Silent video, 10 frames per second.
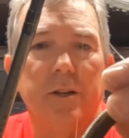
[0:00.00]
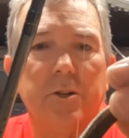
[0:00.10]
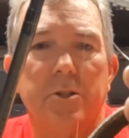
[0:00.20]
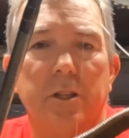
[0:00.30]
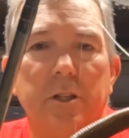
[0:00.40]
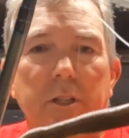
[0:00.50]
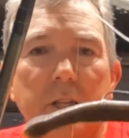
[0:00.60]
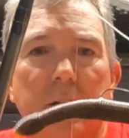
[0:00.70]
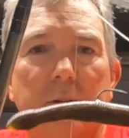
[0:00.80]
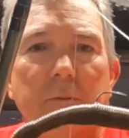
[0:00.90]
Just a
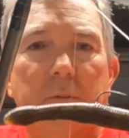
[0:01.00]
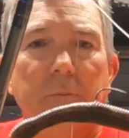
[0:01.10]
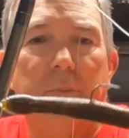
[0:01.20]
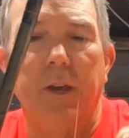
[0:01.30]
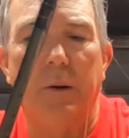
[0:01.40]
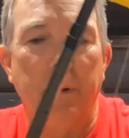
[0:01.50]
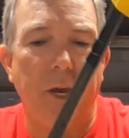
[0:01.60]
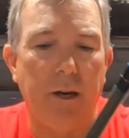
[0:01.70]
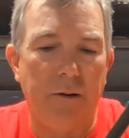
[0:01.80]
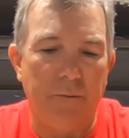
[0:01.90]
little Ned
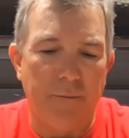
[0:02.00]
bait.